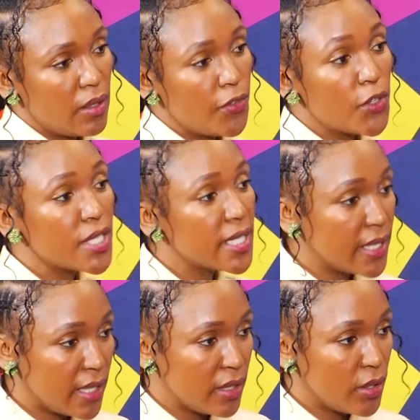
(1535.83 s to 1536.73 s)

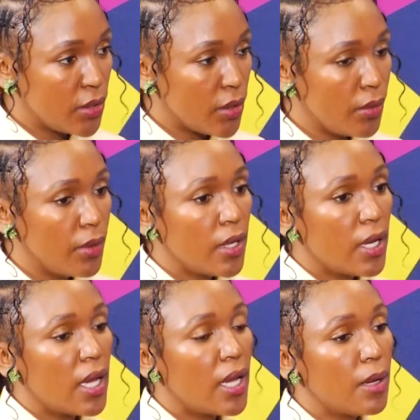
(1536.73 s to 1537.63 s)
Firstly, you
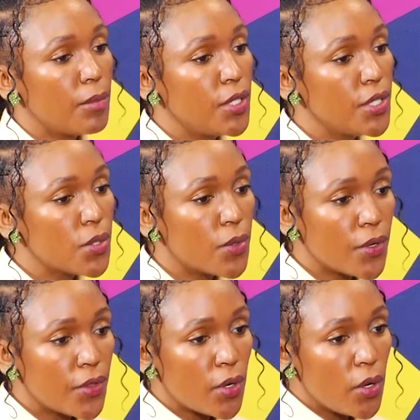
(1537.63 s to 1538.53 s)
need to
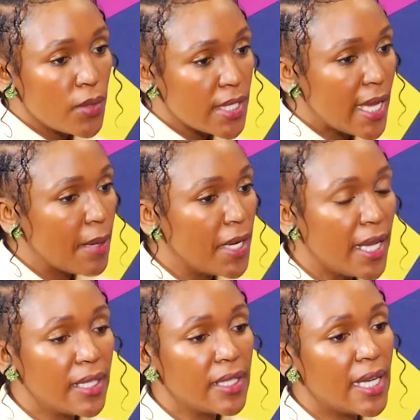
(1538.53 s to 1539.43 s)
work with your own
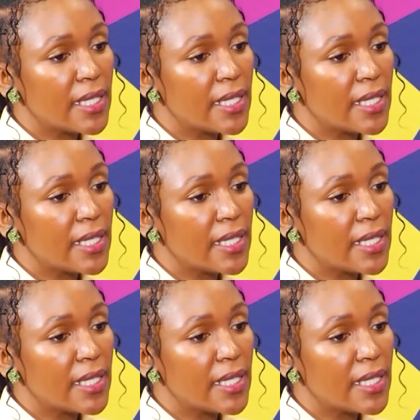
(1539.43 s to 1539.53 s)
timeline,